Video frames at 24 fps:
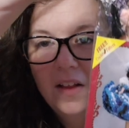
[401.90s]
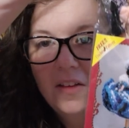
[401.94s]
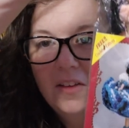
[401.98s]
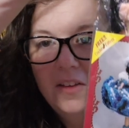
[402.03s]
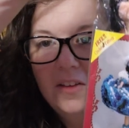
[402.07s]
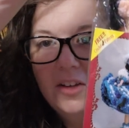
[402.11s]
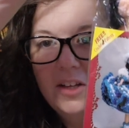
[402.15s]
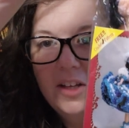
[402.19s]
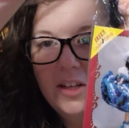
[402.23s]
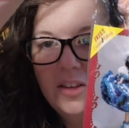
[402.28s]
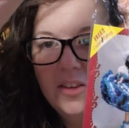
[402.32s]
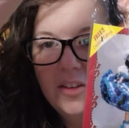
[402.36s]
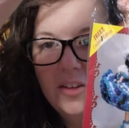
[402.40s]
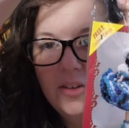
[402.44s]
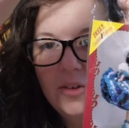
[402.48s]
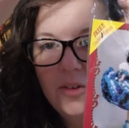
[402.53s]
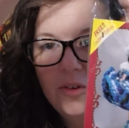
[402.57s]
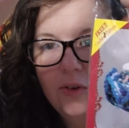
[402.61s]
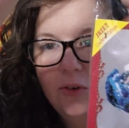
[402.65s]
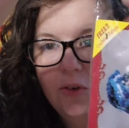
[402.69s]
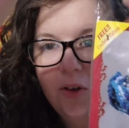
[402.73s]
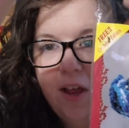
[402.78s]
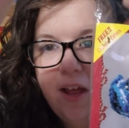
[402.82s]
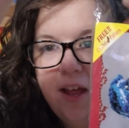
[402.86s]
look at the
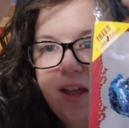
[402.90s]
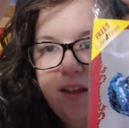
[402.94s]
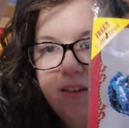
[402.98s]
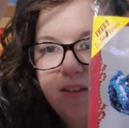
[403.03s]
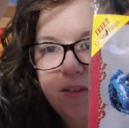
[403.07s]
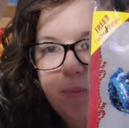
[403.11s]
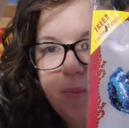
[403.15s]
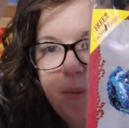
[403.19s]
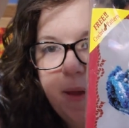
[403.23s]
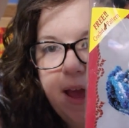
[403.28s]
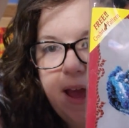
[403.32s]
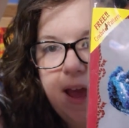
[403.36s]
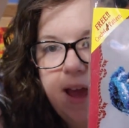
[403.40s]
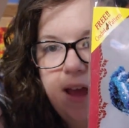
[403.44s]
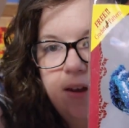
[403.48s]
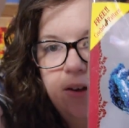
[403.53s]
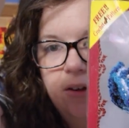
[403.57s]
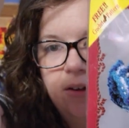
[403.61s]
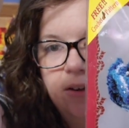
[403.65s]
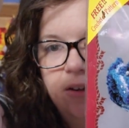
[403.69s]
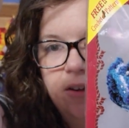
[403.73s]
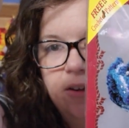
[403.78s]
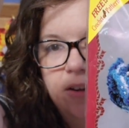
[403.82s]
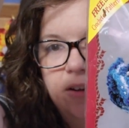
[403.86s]
dress
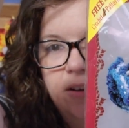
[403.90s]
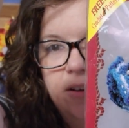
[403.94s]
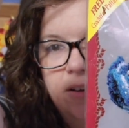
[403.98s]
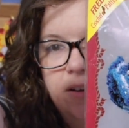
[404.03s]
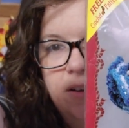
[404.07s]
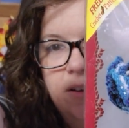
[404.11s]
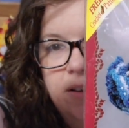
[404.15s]
pattern.